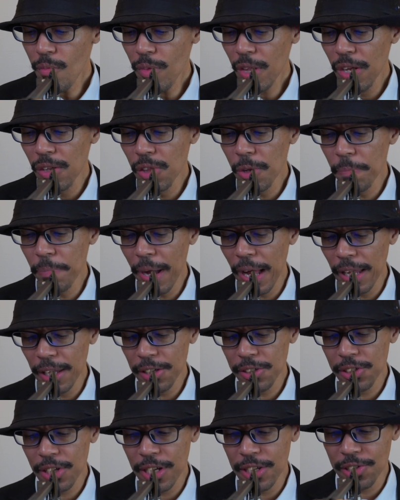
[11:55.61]
The
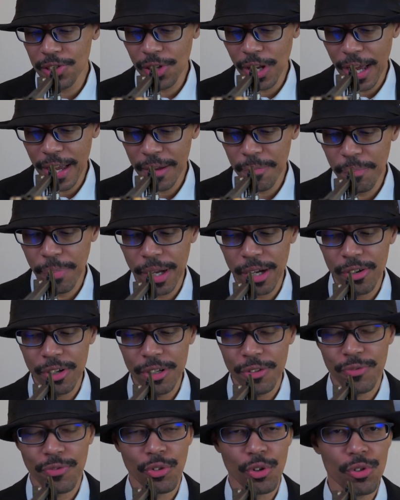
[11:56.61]
palate tastes like
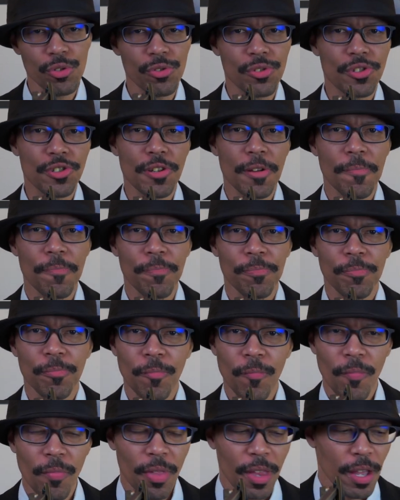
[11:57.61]
berried fruits,
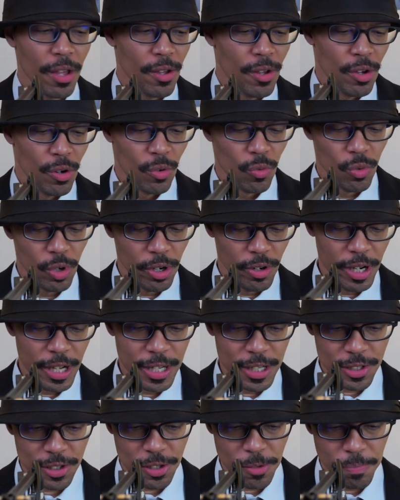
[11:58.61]

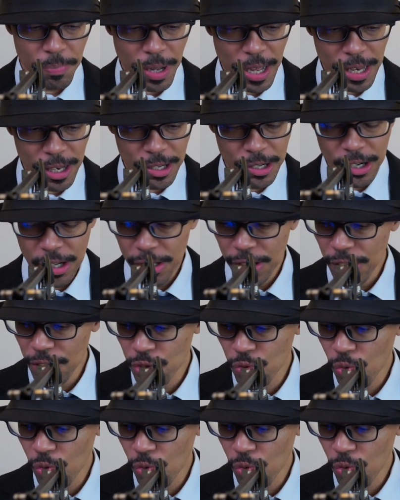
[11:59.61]
whereas the palate on this